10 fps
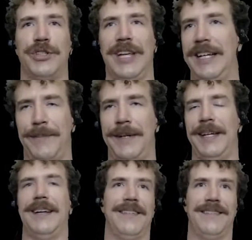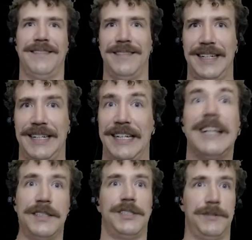like me. It
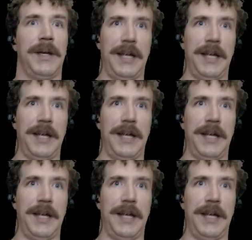is me.